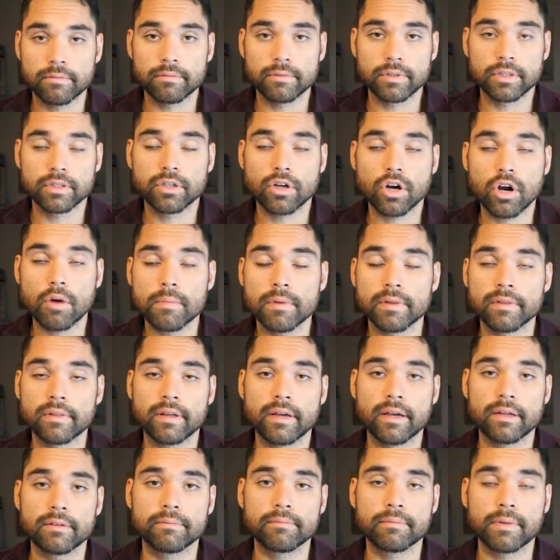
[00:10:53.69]
determined
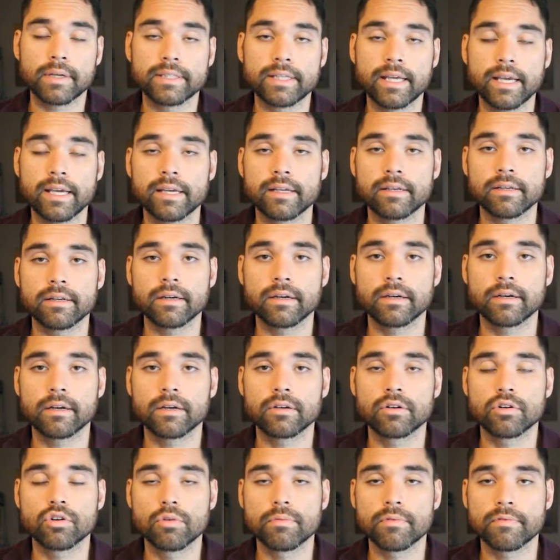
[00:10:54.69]
that by taking
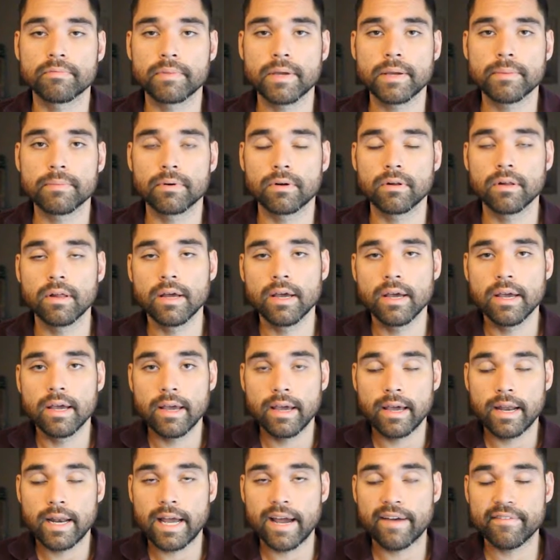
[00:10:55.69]
a group of people
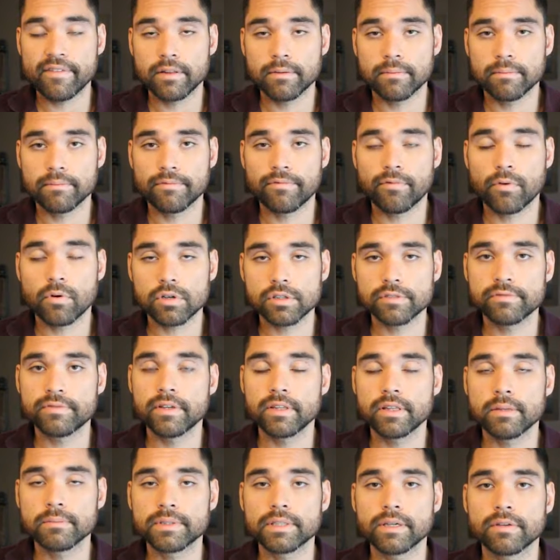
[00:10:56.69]
and having them force
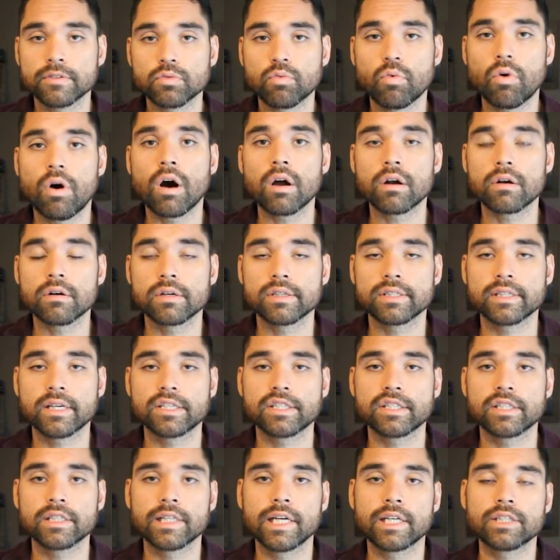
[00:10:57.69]
feed themselves water
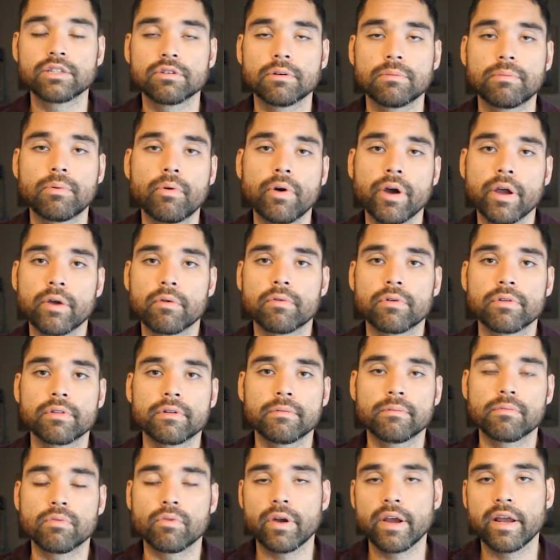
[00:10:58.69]
essentially led to a point where
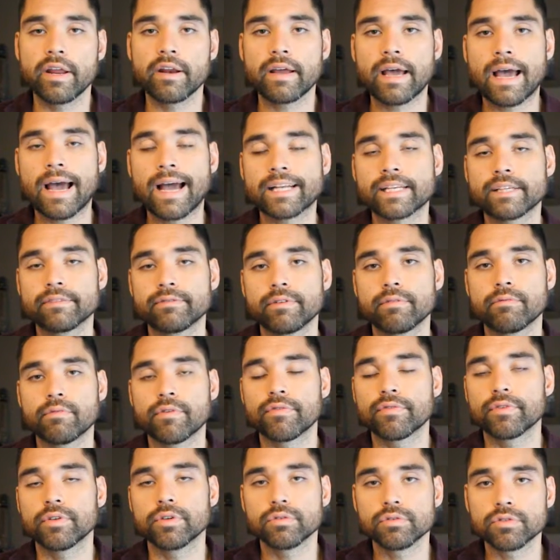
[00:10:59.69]
their brain actively
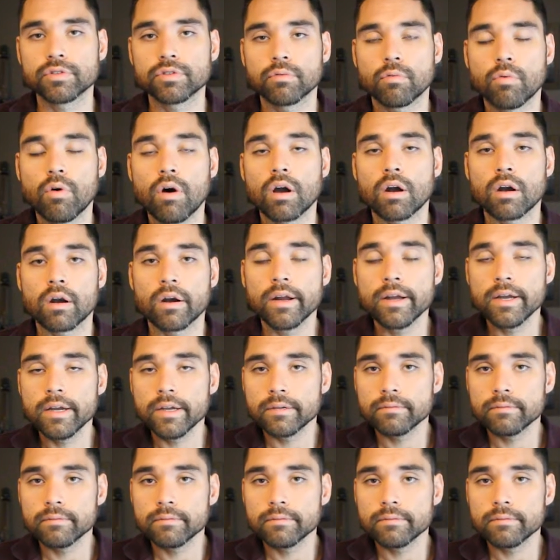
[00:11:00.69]
refused the water.